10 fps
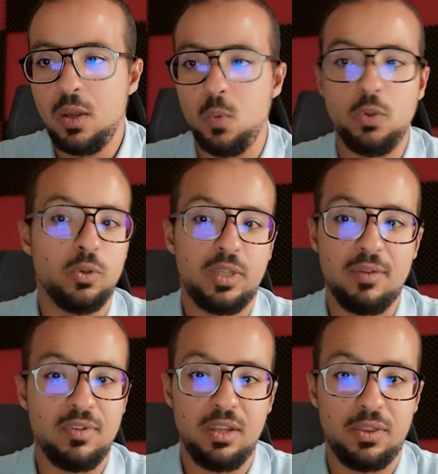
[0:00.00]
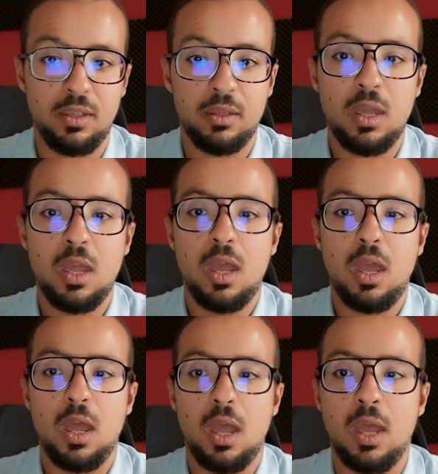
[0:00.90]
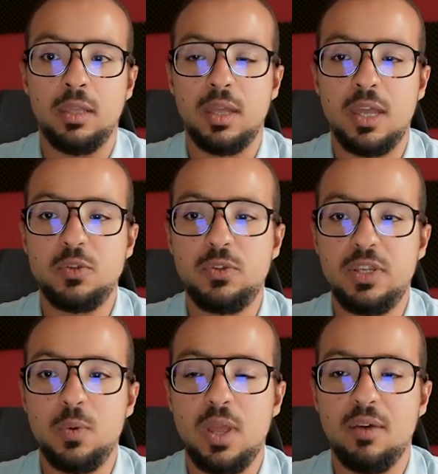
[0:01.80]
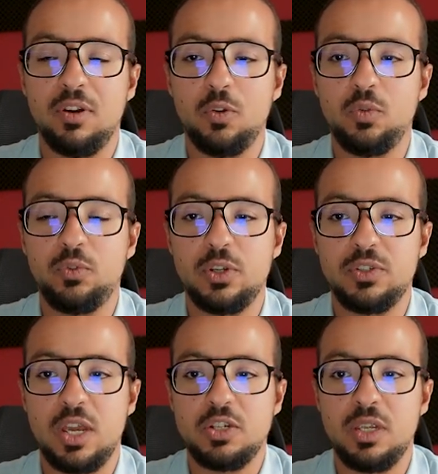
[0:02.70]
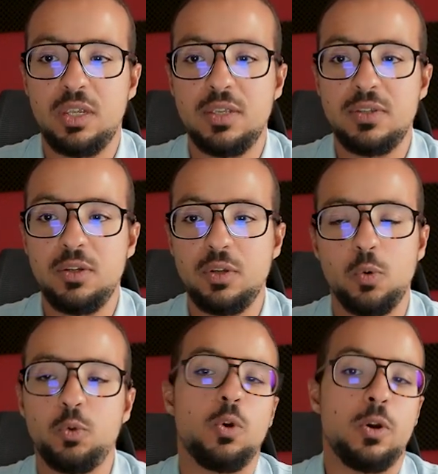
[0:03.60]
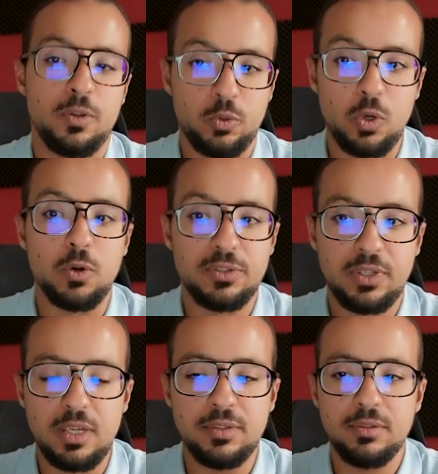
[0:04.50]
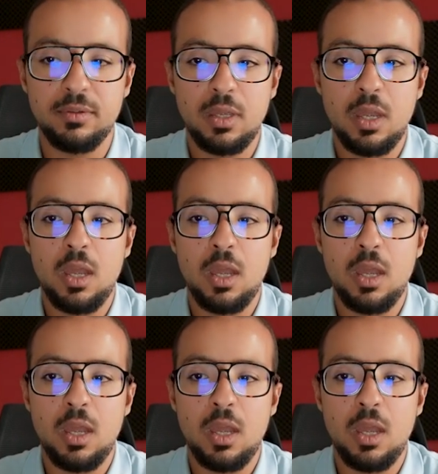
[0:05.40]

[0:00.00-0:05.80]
we don't have anything. And as you see, we have a lot of transaction keys here, or toler tolerance keys.